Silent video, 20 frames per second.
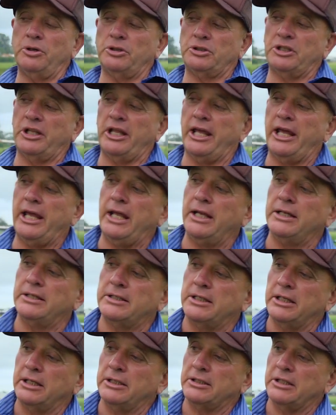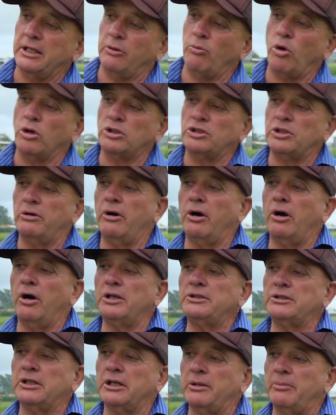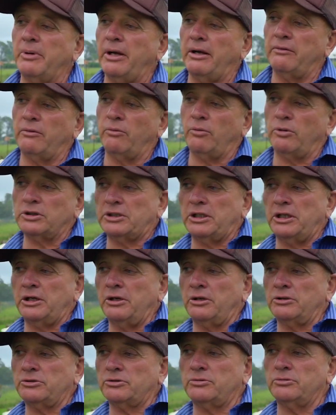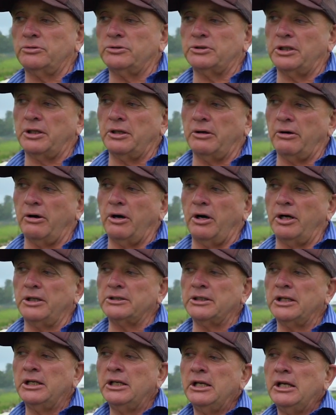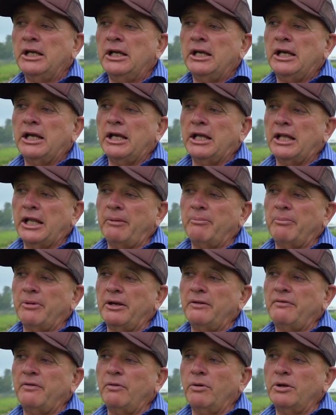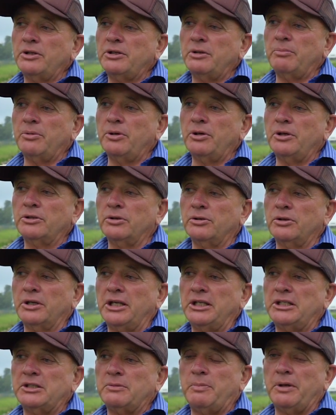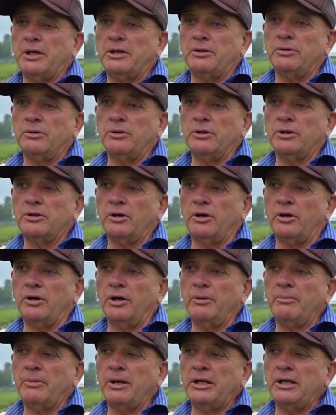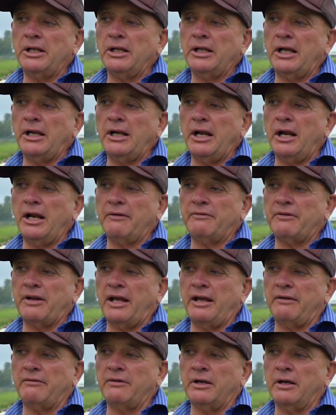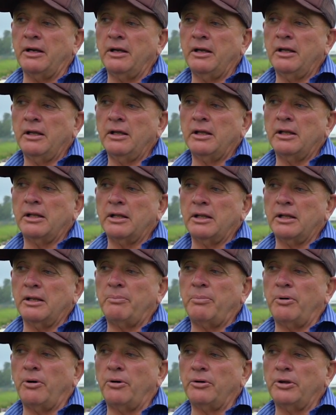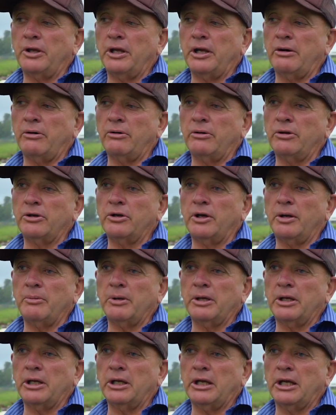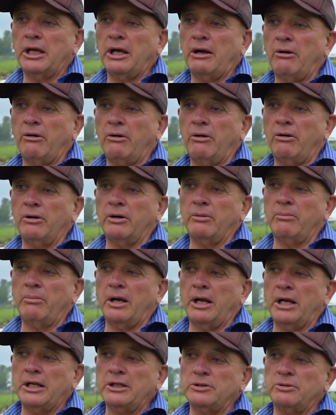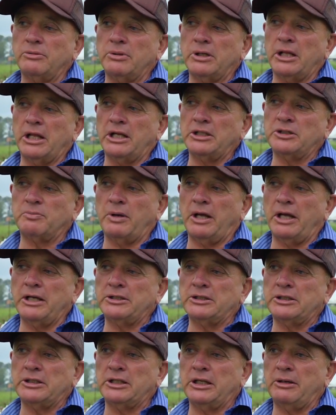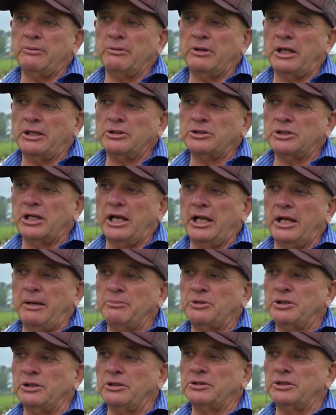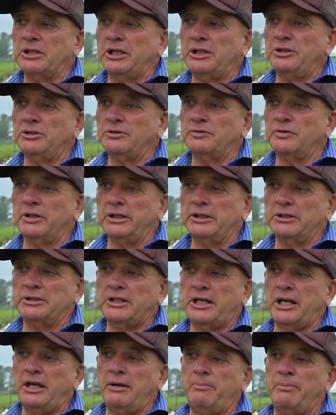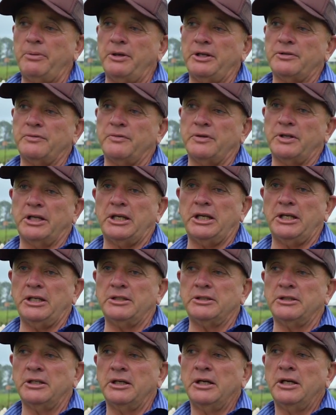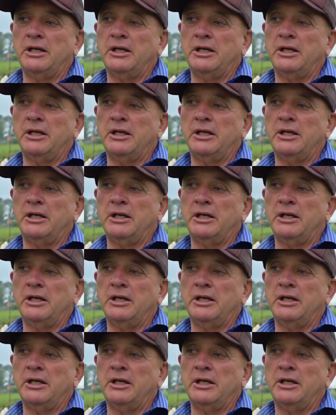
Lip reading: their heads, so wash their eyes, they've got to be able to wash their nostrils and their eyes, and that. But if you want your birds looking spick all the time, and they don't have to have the pond there all the time, you can go along to Bunnings or one of those places and get one of those clam shells they use for little sand pits for the kids.